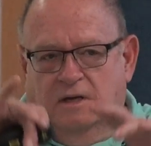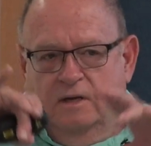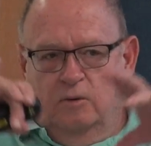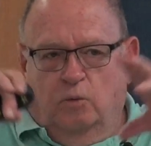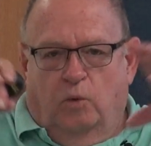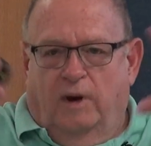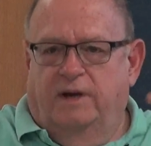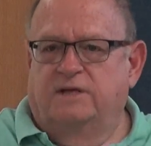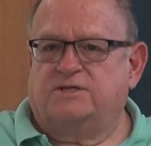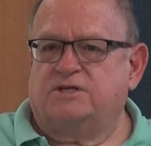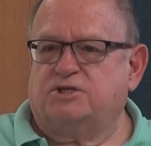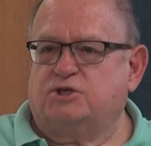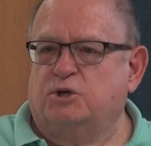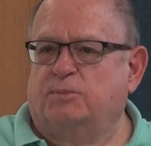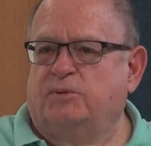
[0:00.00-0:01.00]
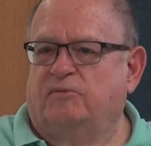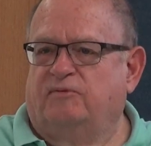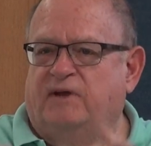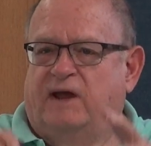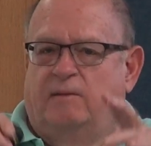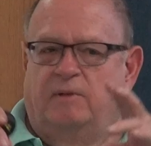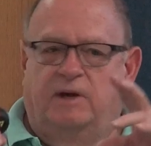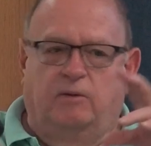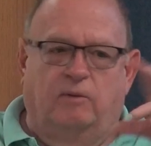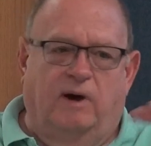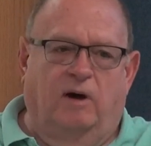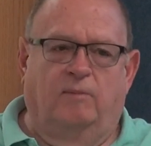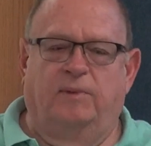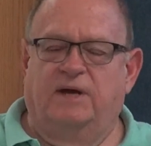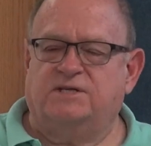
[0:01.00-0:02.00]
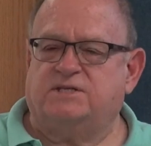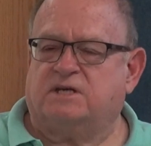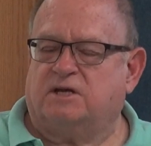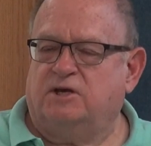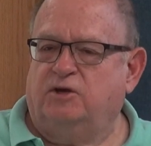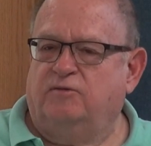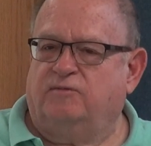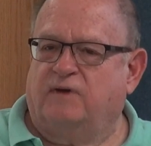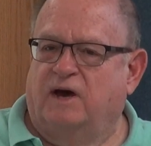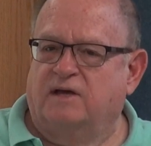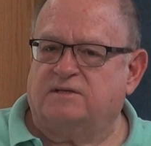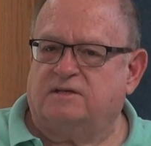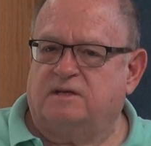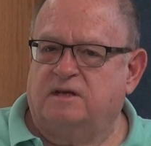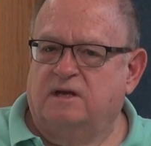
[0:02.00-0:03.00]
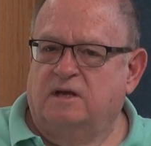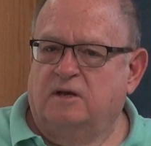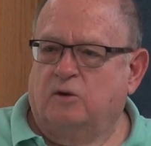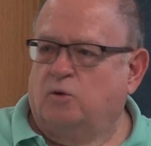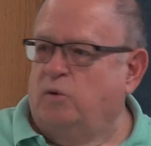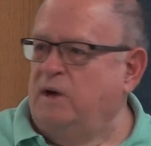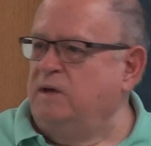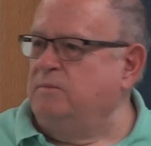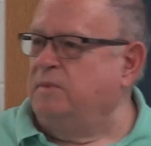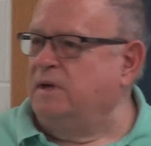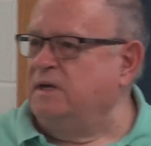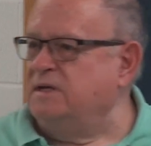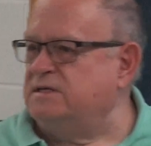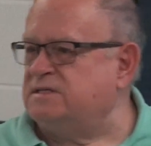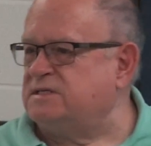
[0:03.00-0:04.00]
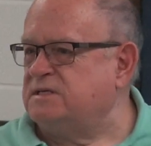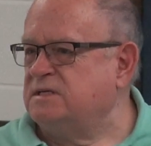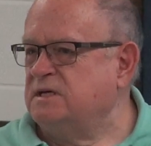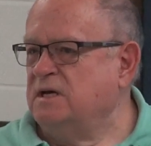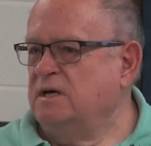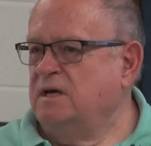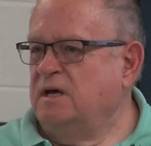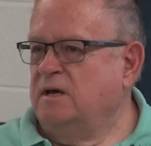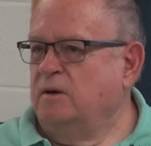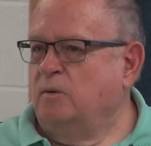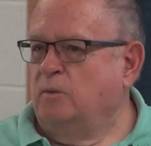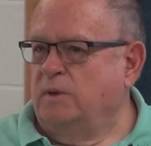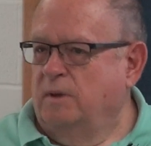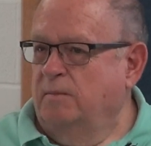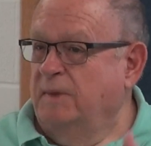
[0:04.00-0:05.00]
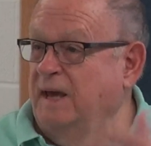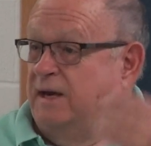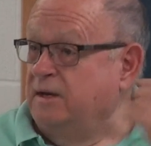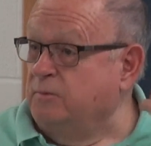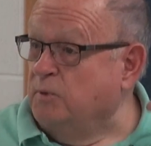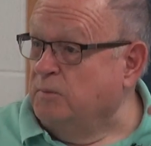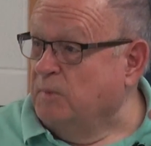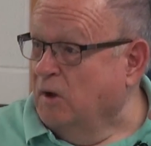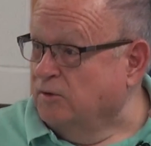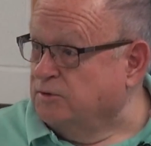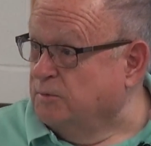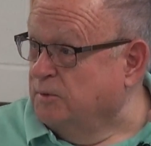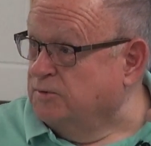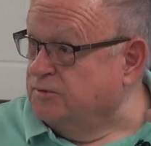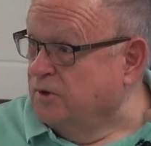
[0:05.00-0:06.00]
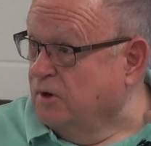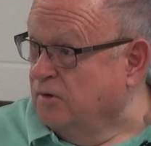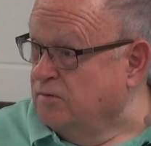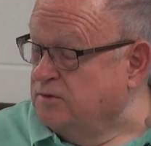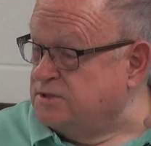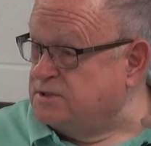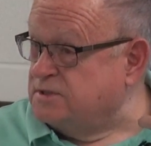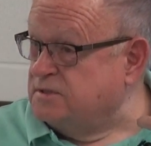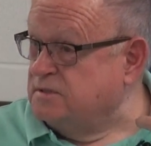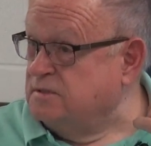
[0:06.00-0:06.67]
What is a superfamily? Well, basically you've got queen bees that are mated with multiple drones.